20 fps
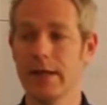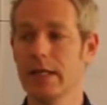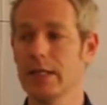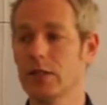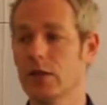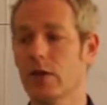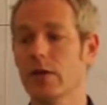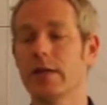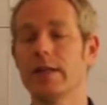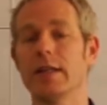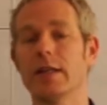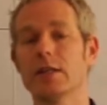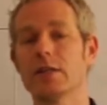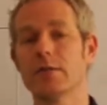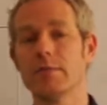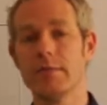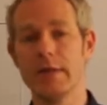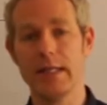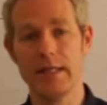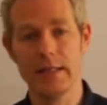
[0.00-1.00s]
So it
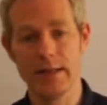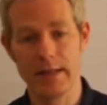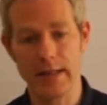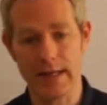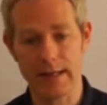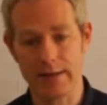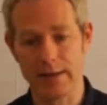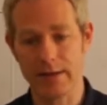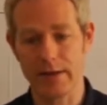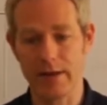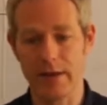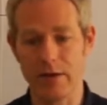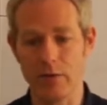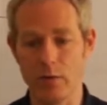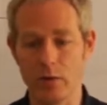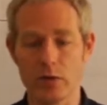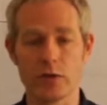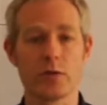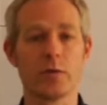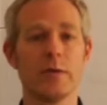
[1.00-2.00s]
doesn't mean that
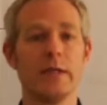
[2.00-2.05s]
once